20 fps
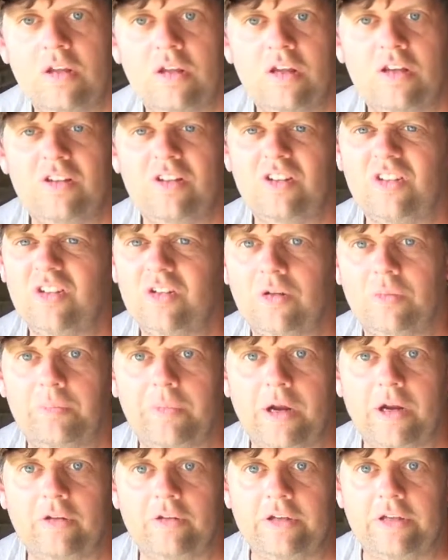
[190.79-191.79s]
just till it
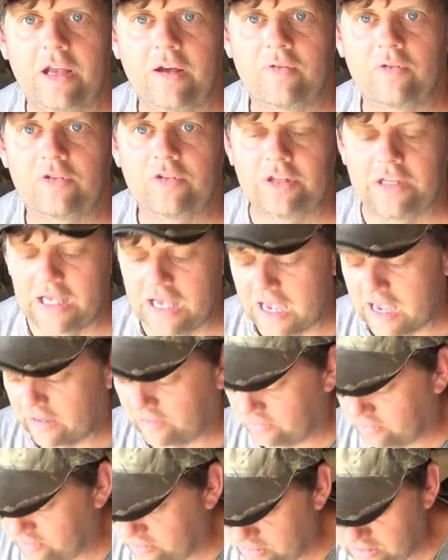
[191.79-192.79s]
barely covers the
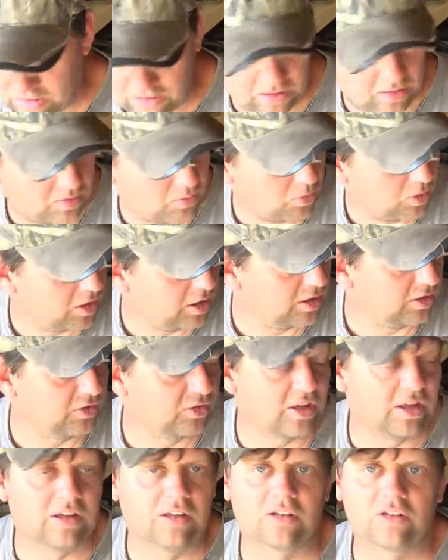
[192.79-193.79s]
axe, and then we're going to
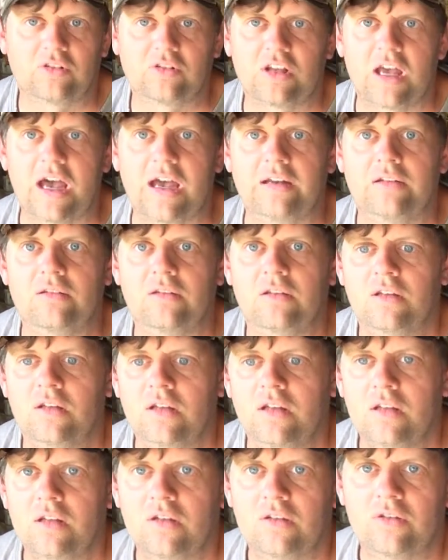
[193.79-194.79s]
set it aside.
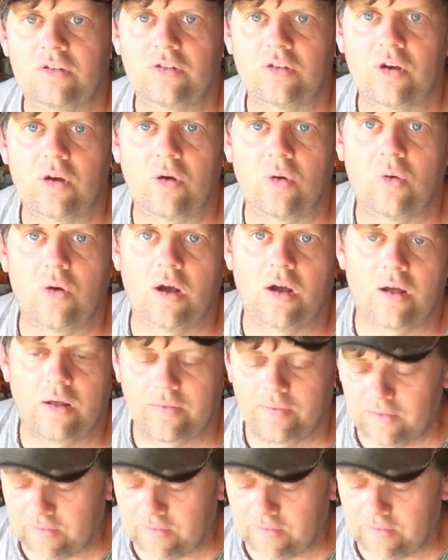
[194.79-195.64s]
So